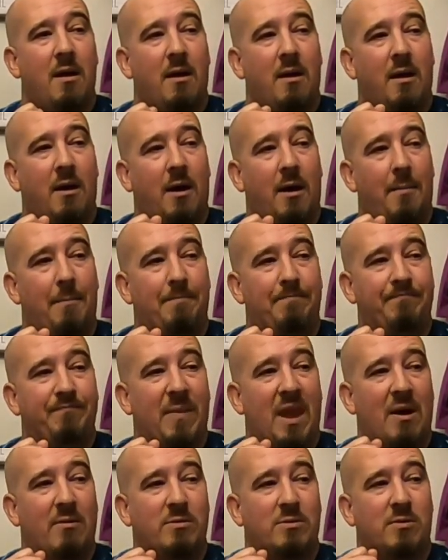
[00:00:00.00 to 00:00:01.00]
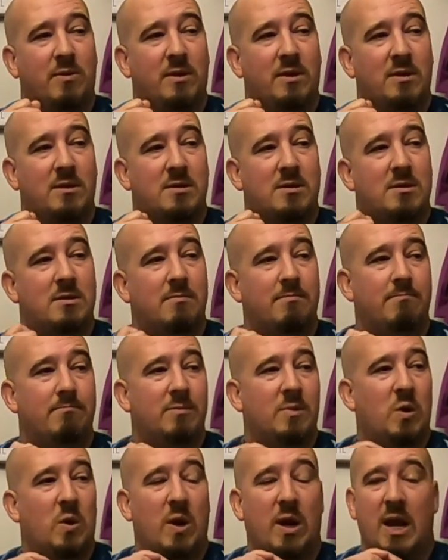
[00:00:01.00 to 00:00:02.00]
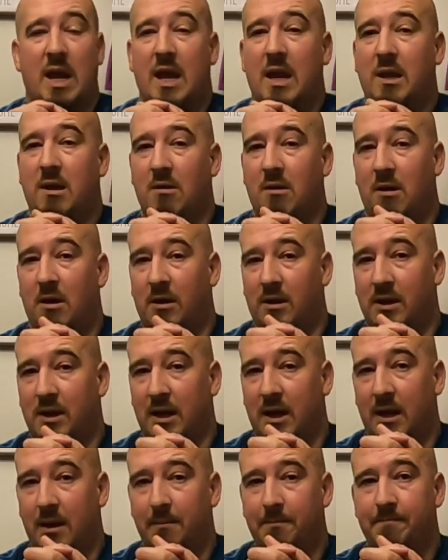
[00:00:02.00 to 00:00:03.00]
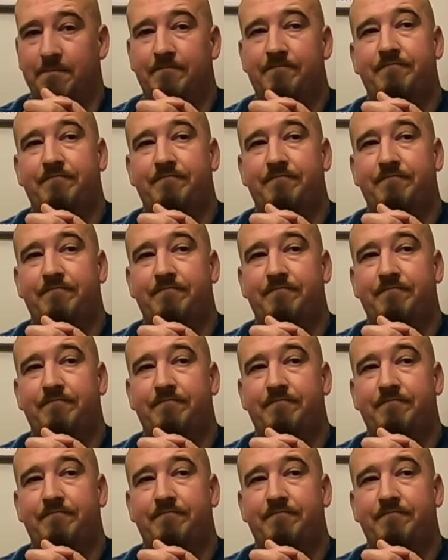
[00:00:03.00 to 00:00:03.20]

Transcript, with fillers: Um, I would drink this during any holiday,